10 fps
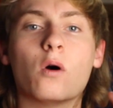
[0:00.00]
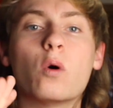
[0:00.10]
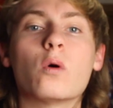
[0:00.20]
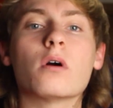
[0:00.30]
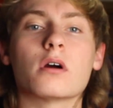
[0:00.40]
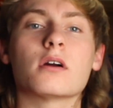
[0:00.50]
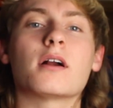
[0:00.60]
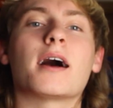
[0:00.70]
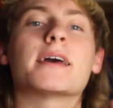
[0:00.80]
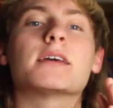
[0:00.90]

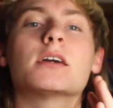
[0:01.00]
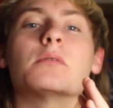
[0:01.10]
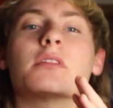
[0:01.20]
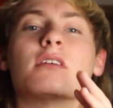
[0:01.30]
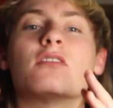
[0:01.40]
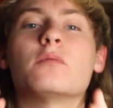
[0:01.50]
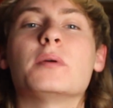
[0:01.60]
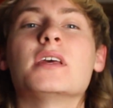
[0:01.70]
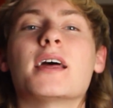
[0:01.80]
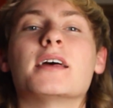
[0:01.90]
Or I could go with the
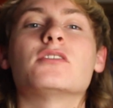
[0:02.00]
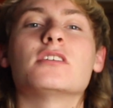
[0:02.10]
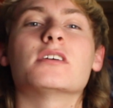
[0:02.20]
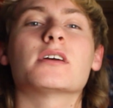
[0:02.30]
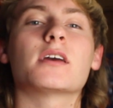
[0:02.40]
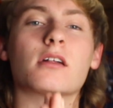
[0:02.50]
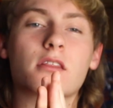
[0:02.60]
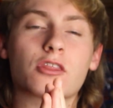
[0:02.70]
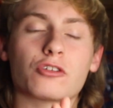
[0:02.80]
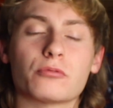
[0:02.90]
Speed Engineering
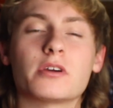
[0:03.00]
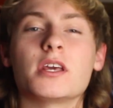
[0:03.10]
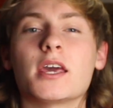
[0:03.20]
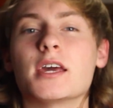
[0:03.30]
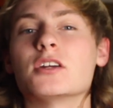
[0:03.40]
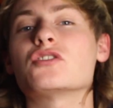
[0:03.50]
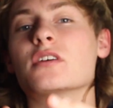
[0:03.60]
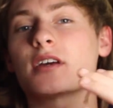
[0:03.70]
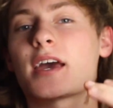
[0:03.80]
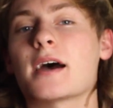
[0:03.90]
3-inch
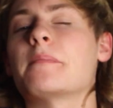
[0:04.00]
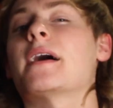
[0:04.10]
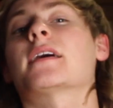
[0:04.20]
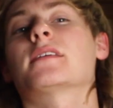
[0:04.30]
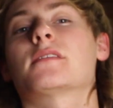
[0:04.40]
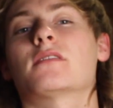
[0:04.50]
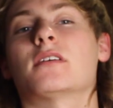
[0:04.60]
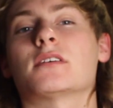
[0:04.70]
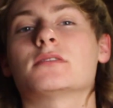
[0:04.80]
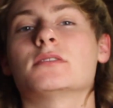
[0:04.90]
catback
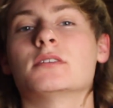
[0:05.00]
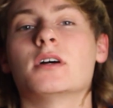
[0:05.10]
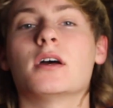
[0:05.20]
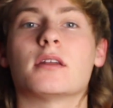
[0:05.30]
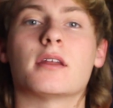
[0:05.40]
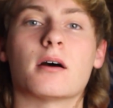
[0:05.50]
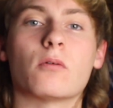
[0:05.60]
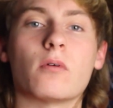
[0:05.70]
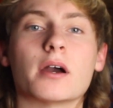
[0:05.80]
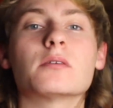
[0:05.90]
exhaust. Now,
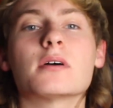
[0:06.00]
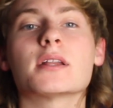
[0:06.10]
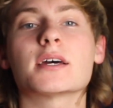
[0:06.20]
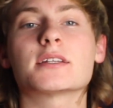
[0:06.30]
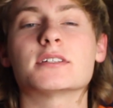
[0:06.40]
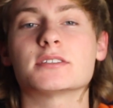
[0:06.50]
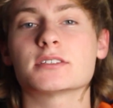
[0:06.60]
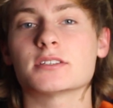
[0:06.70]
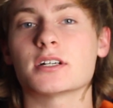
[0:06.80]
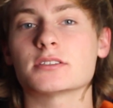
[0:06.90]
why do I like this
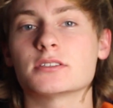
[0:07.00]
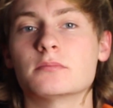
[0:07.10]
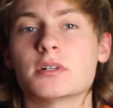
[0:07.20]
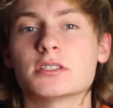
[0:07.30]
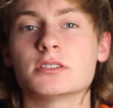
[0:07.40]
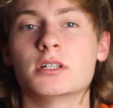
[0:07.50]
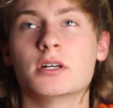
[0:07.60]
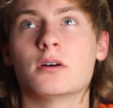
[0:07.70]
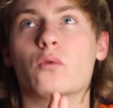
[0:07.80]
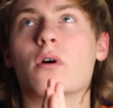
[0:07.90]
exhaust so much?
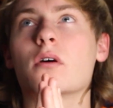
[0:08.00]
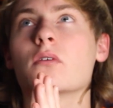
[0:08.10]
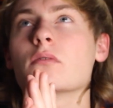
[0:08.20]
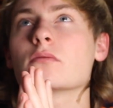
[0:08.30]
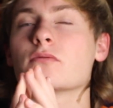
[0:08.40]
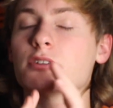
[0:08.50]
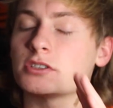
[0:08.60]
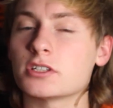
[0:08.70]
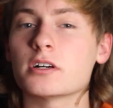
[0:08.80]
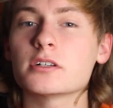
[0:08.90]
Well, for
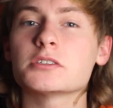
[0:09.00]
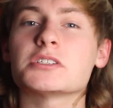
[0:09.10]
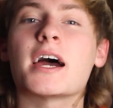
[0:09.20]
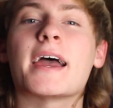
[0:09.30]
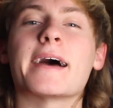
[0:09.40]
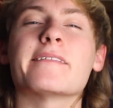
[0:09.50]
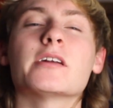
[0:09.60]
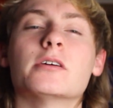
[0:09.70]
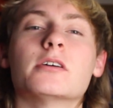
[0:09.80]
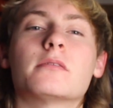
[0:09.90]
starters, I
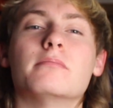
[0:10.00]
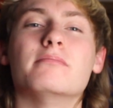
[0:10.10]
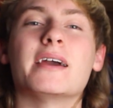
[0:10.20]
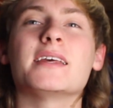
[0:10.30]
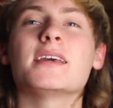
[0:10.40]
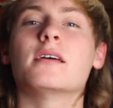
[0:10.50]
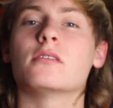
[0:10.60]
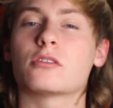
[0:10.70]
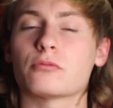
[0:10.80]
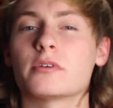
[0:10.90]
haven't heard many
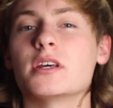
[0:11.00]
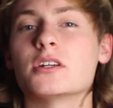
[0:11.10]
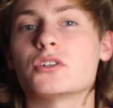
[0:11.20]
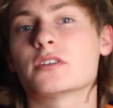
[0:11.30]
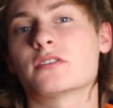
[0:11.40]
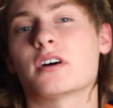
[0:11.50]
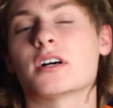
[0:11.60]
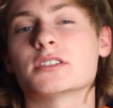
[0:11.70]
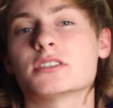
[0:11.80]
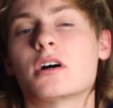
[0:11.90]
3-inch
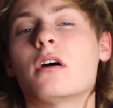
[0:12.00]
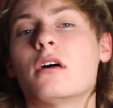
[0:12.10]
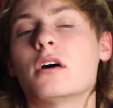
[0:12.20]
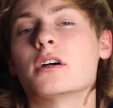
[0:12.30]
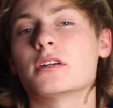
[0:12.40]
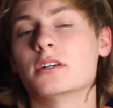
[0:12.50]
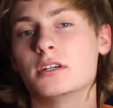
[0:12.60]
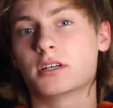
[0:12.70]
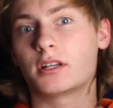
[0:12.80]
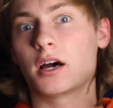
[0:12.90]
exhausts on
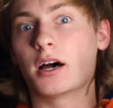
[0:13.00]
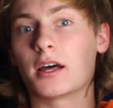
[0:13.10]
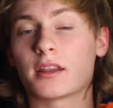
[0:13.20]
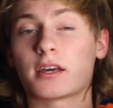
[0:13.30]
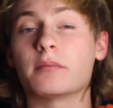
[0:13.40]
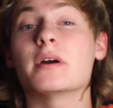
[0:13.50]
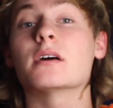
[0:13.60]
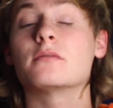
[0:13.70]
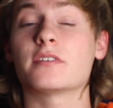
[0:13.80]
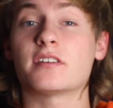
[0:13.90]
the
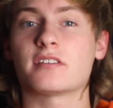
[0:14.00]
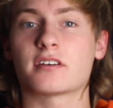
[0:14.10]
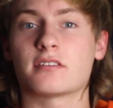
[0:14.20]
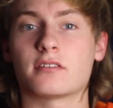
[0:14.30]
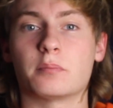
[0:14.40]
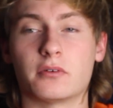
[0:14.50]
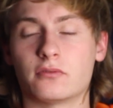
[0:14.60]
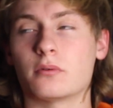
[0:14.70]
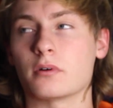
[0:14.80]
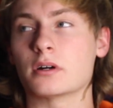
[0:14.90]
Camaro V6s
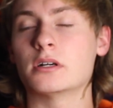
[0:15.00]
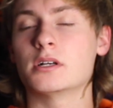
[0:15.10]
before.